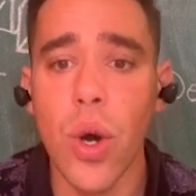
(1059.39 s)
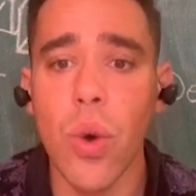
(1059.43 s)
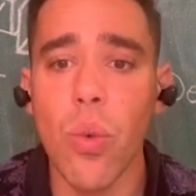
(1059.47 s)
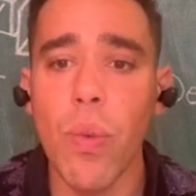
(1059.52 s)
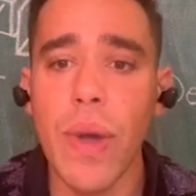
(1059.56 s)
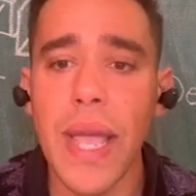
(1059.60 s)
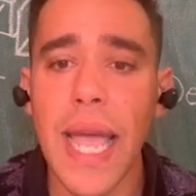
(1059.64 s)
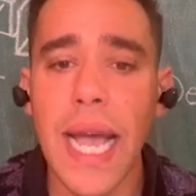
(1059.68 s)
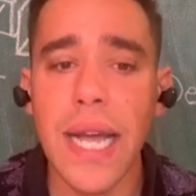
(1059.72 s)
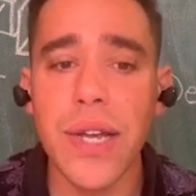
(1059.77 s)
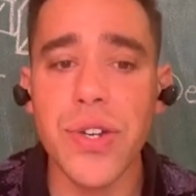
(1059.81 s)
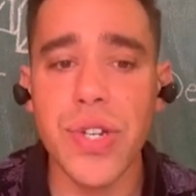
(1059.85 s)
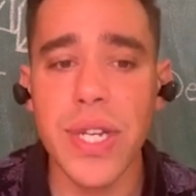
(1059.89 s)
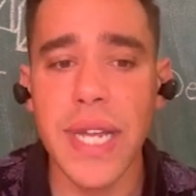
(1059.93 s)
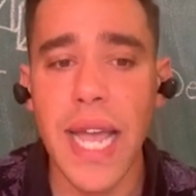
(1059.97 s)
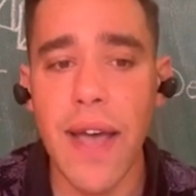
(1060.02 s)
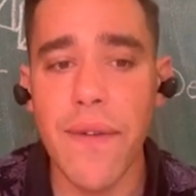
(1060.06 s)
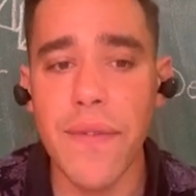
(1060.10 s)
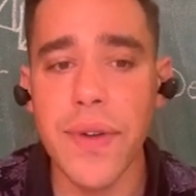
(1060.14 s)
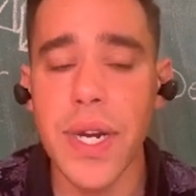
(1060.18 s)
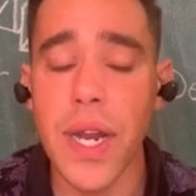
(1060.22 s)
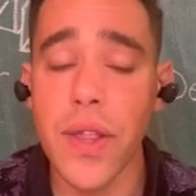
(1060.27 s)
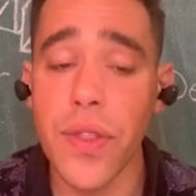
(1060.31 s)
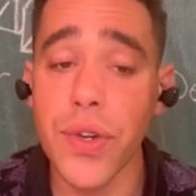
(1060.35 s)
We actually
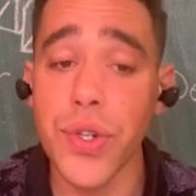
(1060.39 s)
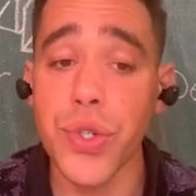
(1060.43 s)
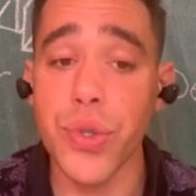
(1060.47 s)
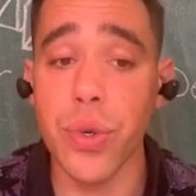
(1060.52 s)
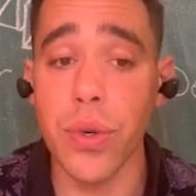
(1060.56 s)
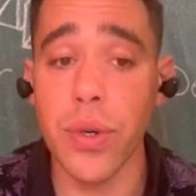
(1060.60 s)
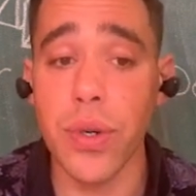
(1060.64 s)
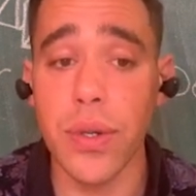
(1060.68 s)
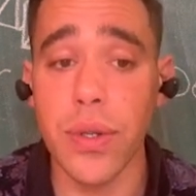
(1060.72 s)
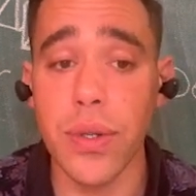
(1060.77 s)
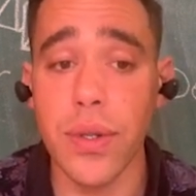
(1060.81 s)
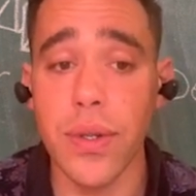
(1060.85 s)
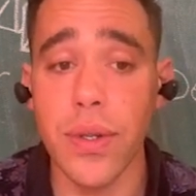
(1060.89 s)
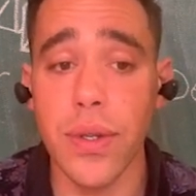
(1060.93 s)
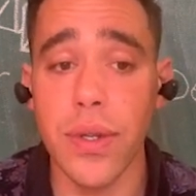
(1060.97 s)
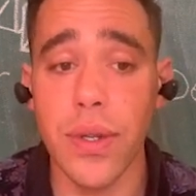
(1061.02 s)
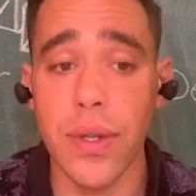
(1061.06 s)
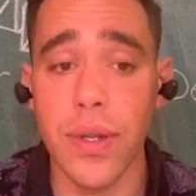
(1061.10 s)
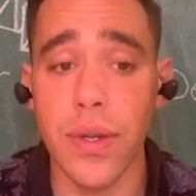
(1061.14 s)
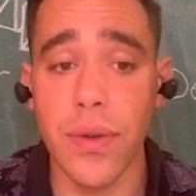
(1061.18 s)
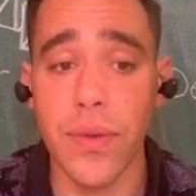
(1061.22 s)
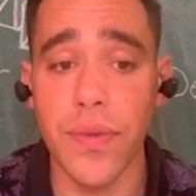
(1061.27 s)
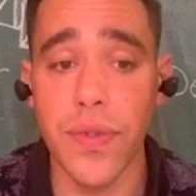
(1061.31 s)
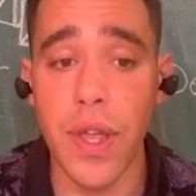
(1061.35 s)
have another tool
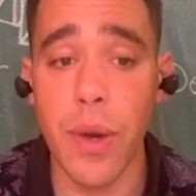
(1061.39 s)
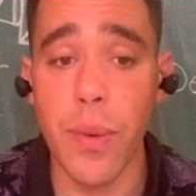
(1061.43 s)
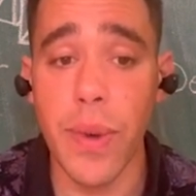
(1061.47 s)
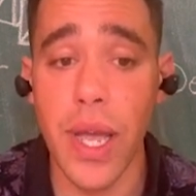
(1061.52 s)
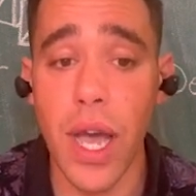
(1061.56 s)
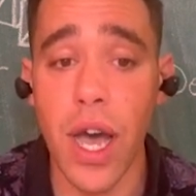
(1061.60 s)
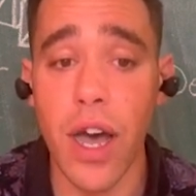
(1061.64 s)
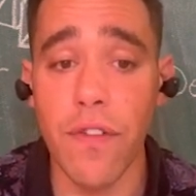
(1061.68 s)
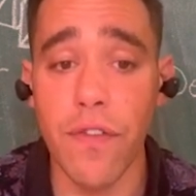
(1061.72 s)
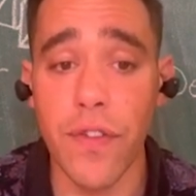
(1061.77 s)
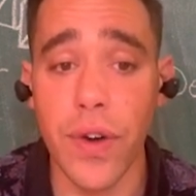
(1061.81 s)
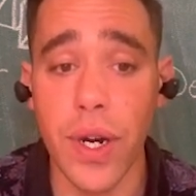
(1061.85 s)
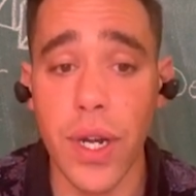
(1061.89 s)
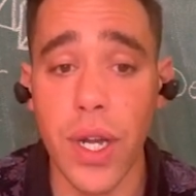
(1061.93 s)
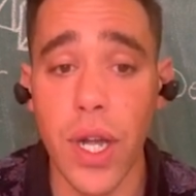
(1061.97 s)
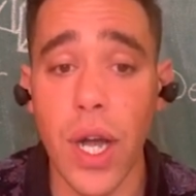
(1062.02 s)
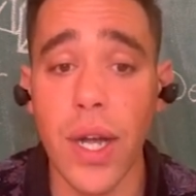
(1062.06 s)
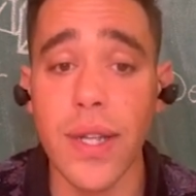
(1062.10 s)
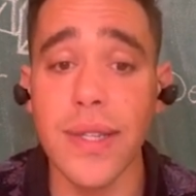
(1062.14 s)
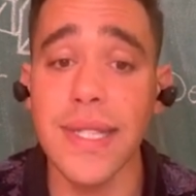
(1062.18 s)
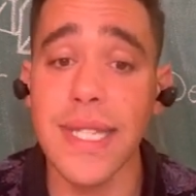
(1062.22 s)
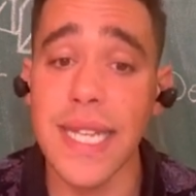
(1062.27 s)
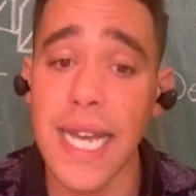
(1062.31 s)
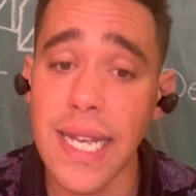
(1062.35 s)
that we offer
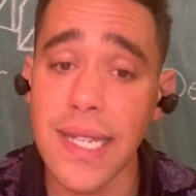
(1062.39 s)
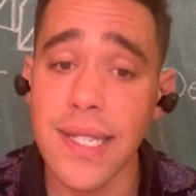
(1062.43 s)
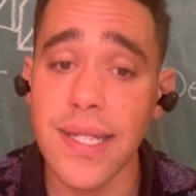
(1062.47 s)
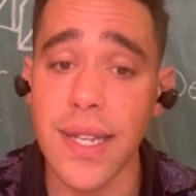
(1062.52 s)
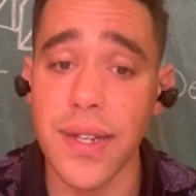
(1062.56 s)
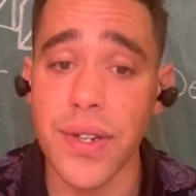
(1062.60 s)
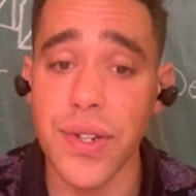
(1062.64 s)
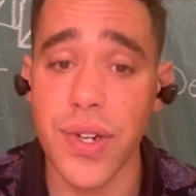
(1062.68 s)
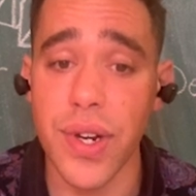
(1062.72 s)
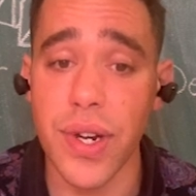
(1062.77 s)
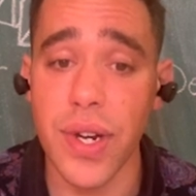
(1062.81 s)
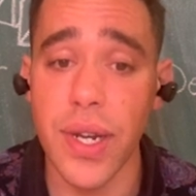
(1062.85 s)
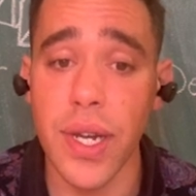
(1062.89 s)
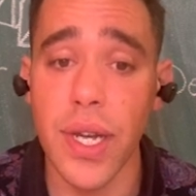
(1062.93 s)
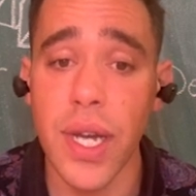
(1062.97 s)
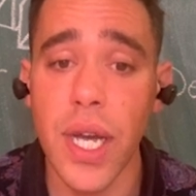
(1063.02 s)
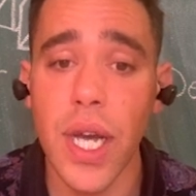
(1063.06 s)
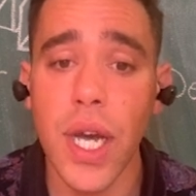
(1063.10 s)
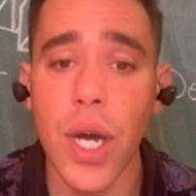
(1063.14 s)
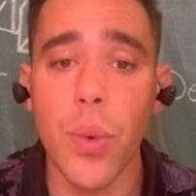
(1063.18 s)
called Test Center,